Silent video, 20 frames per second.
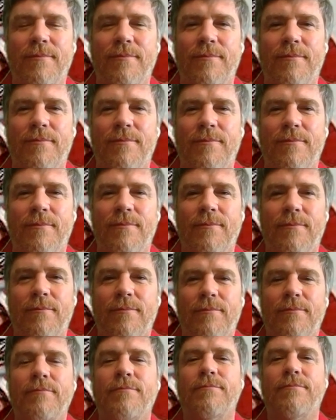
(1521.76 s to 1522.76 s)

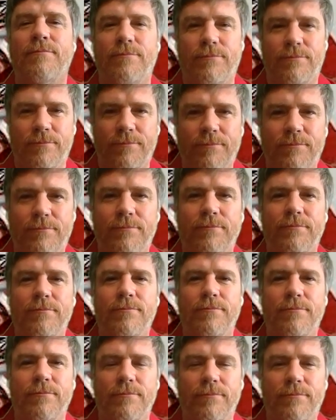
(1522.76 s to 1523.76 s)

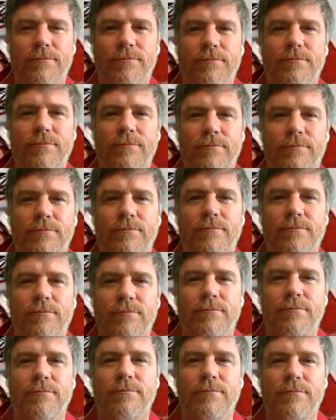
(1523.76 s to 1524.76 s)

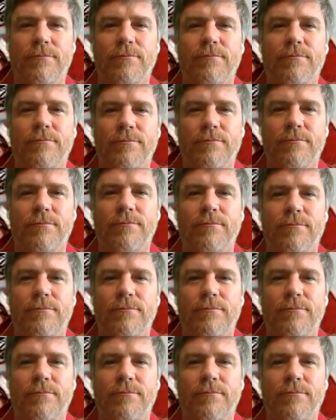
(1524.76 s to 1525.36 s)
The person shown says nothing.